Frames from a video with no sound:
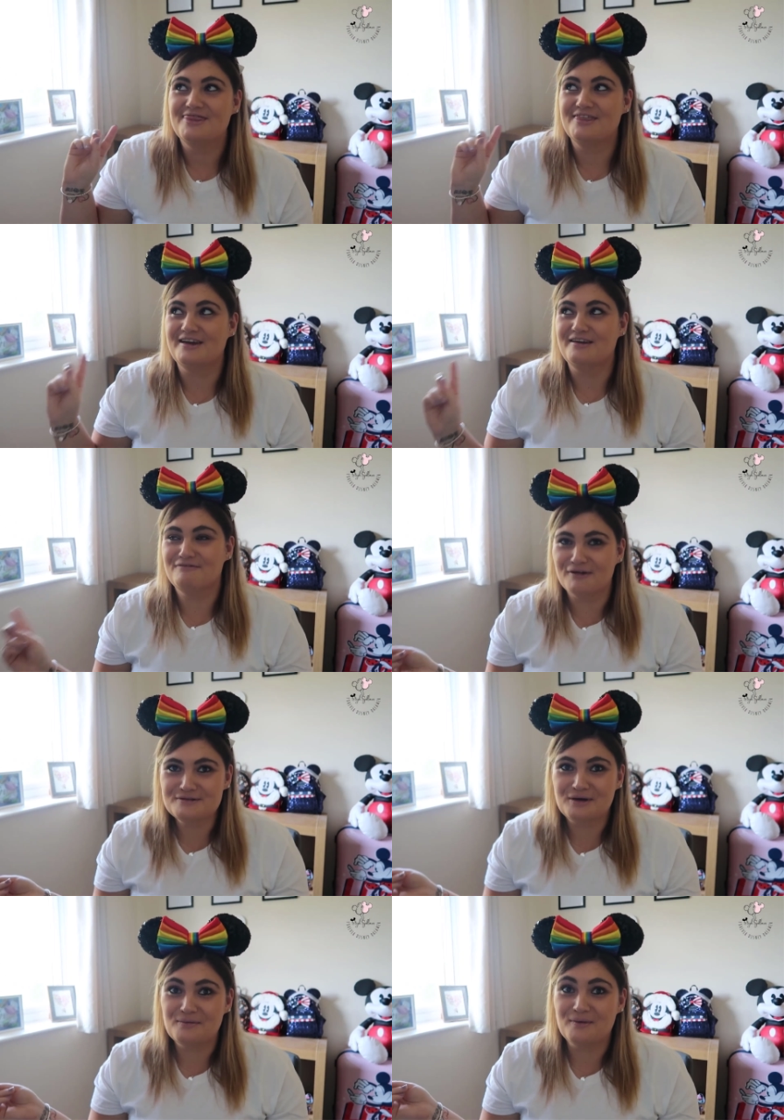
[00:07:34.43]
the
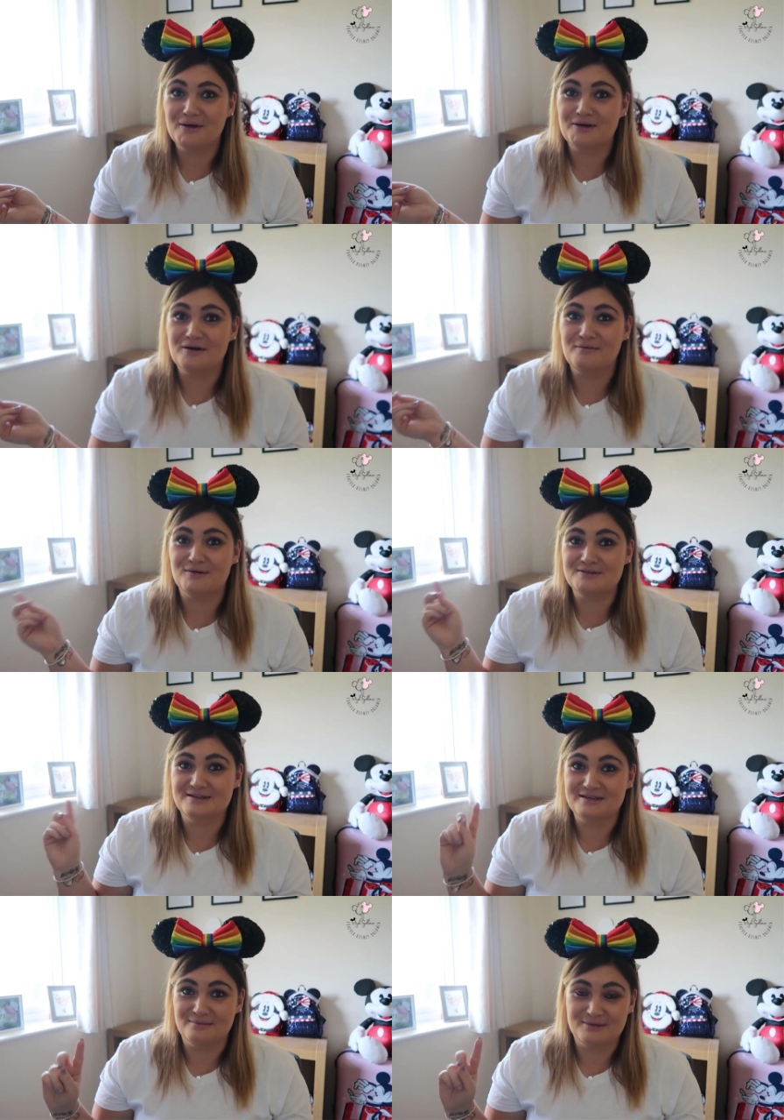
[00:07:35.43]
rose gold one
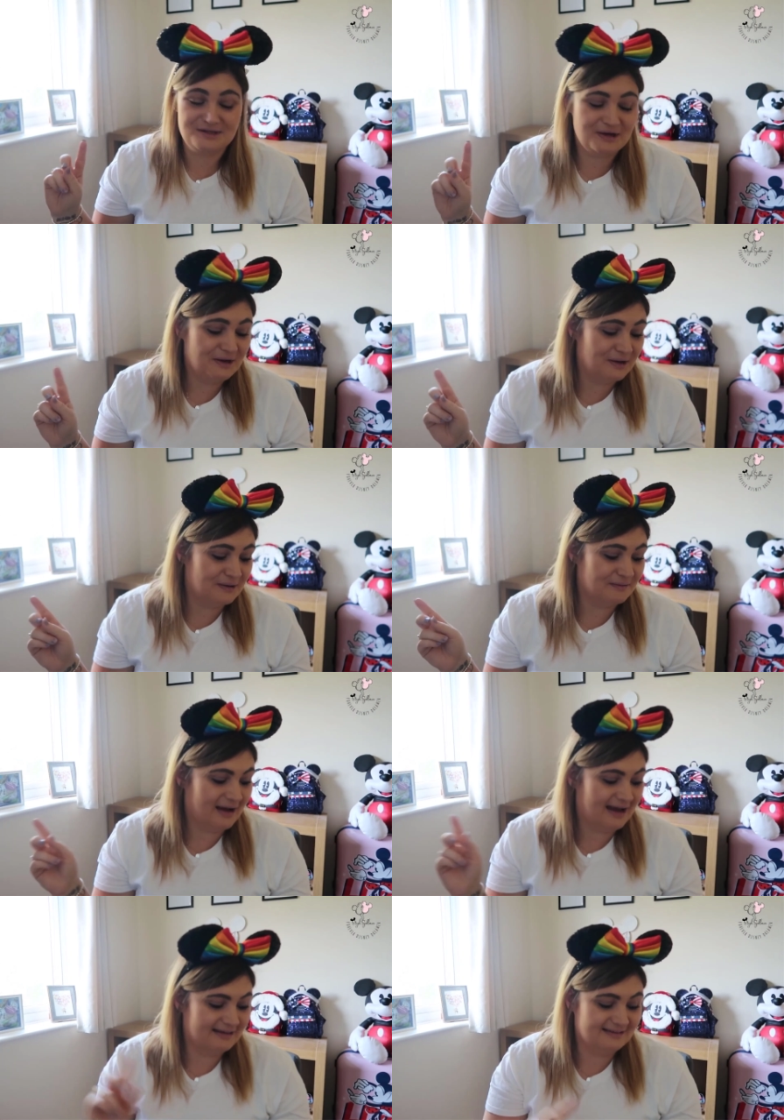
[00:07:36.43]
wasn't number 2,
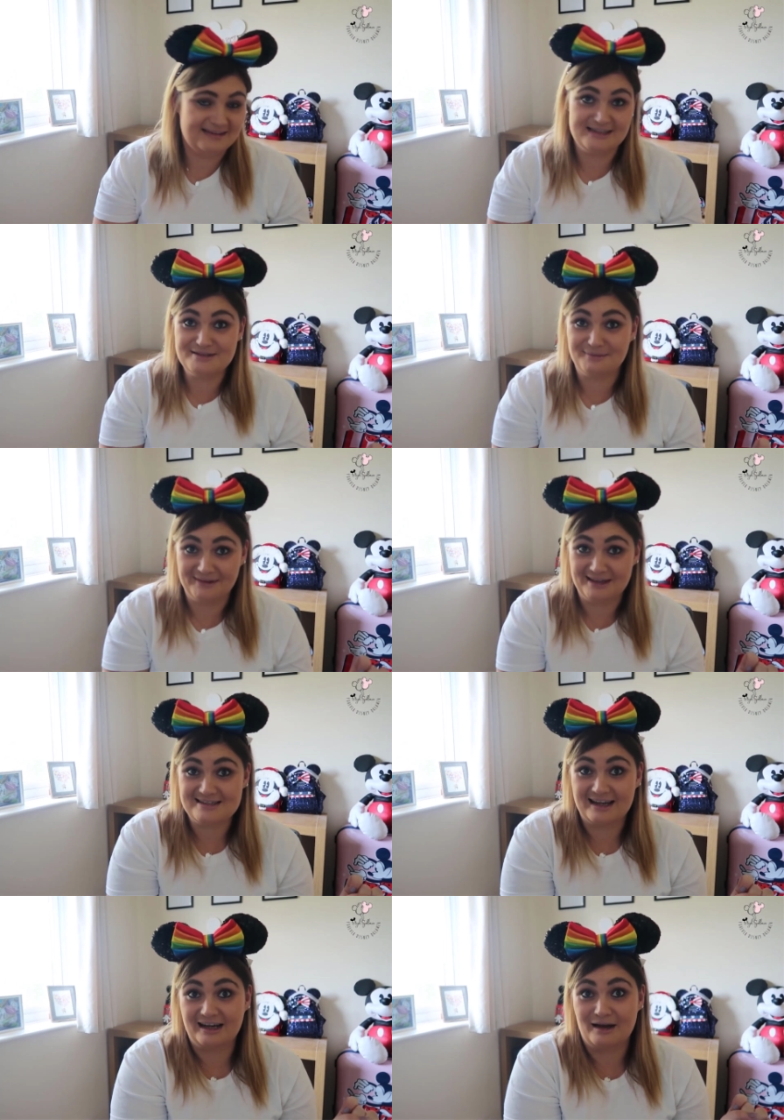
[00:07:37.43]
and this one
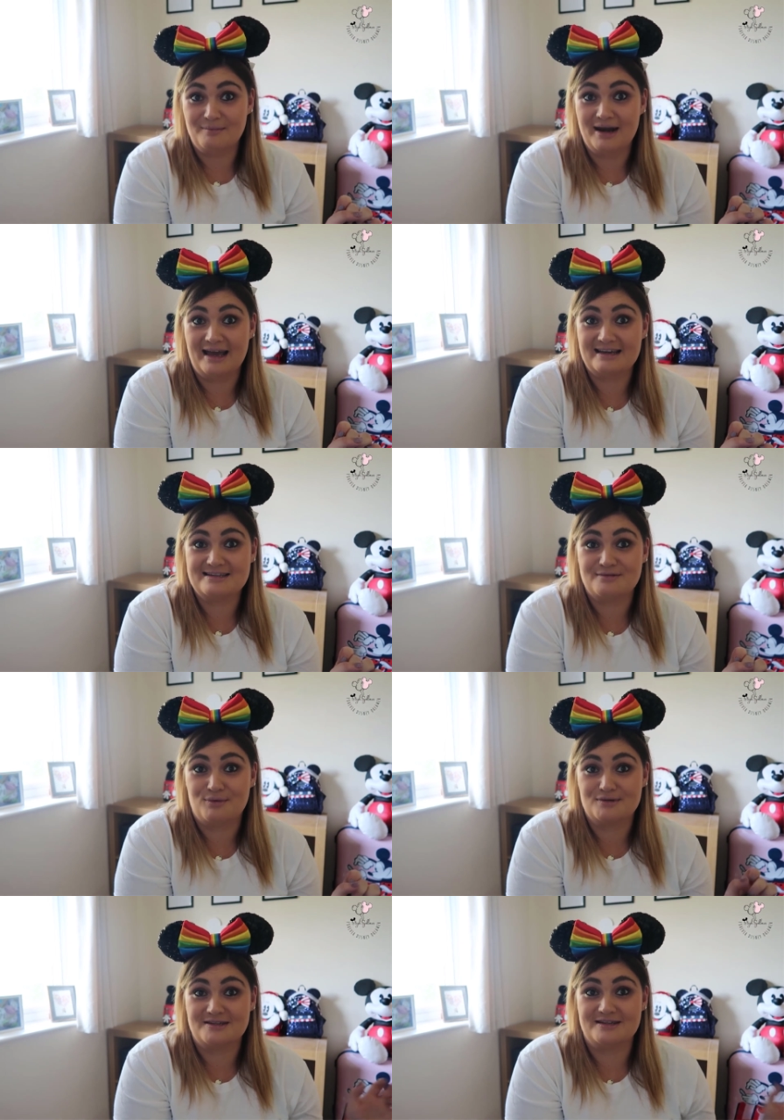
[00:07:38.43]
that's going to come next
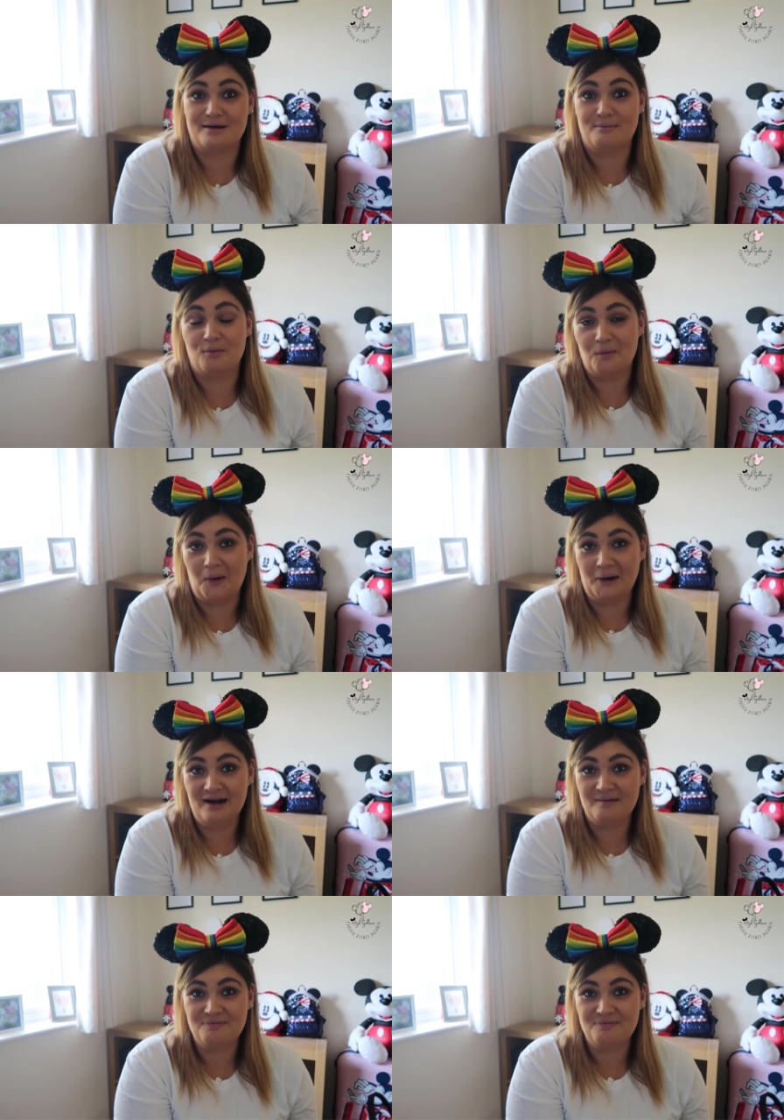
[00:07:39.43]
wasn't number 1.